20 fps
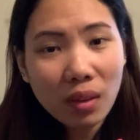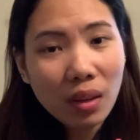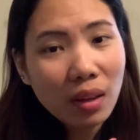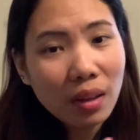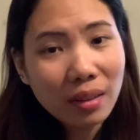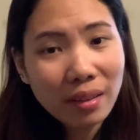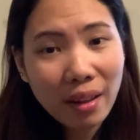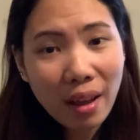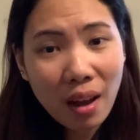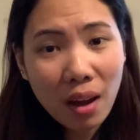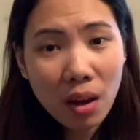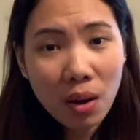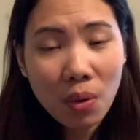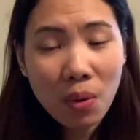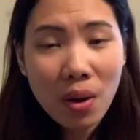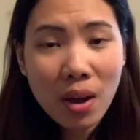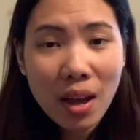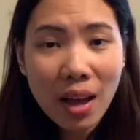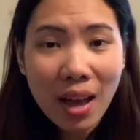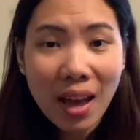now
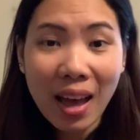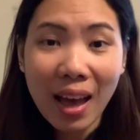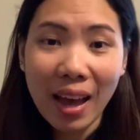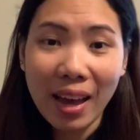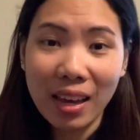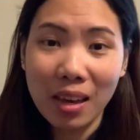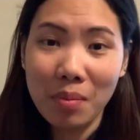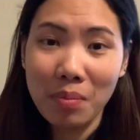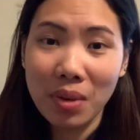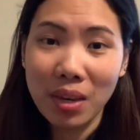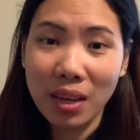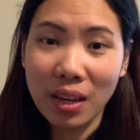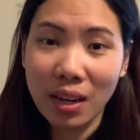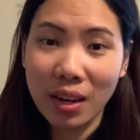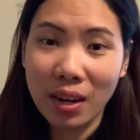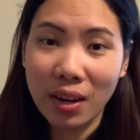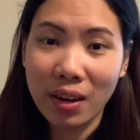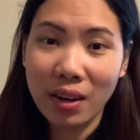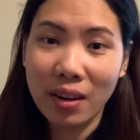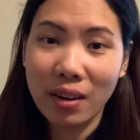I am
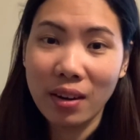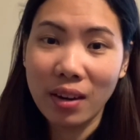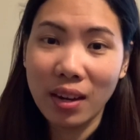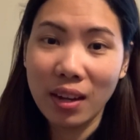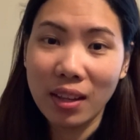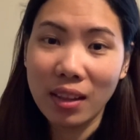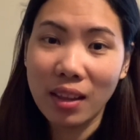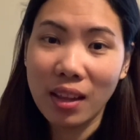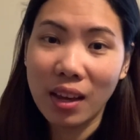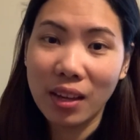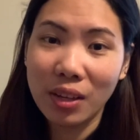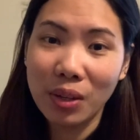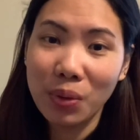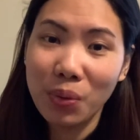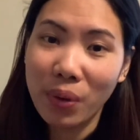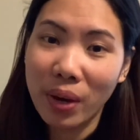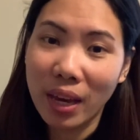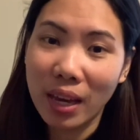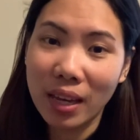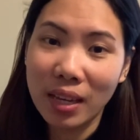here in the
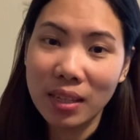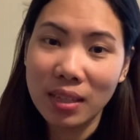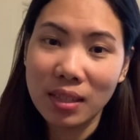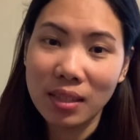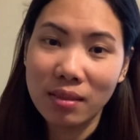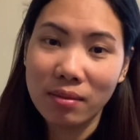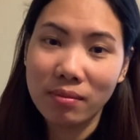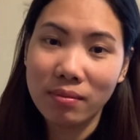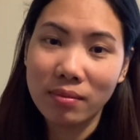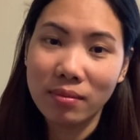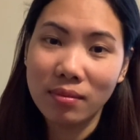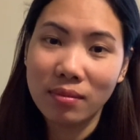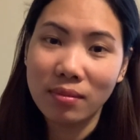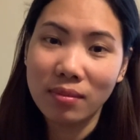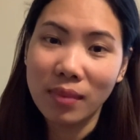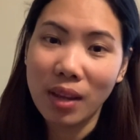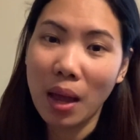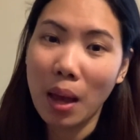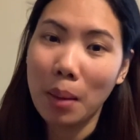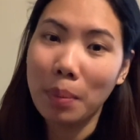US,
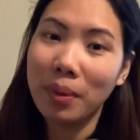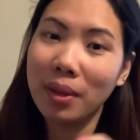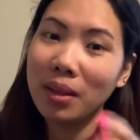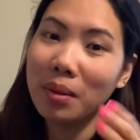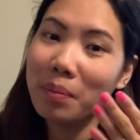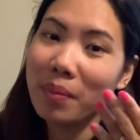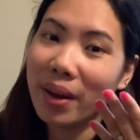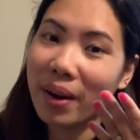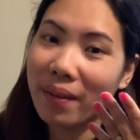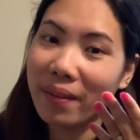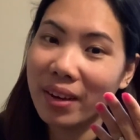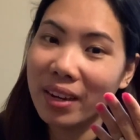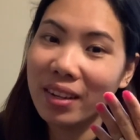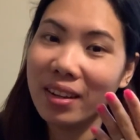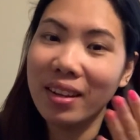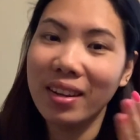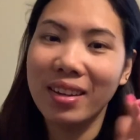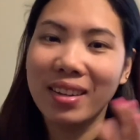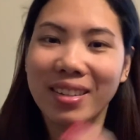happily married,